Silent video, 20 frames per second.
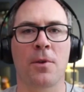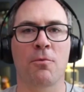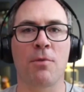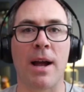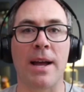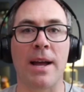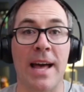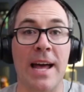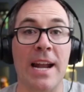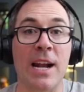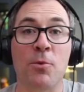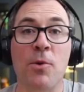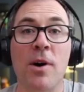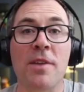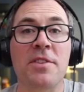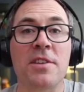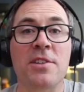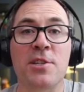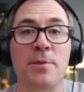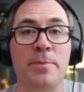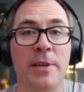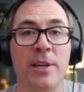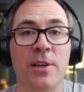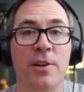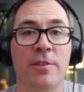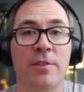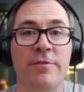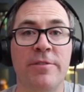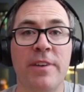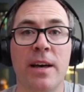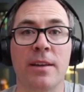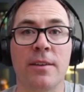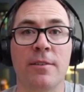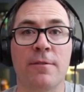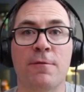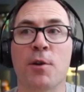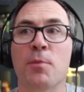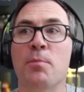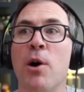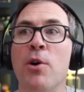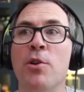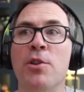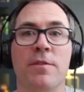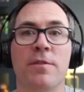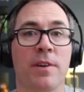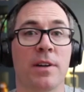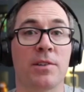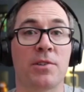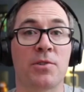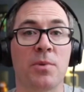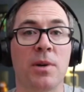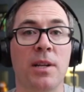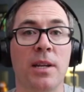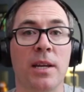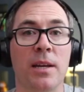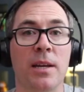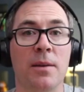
Right. And I want this to be a good fit for both of us, really,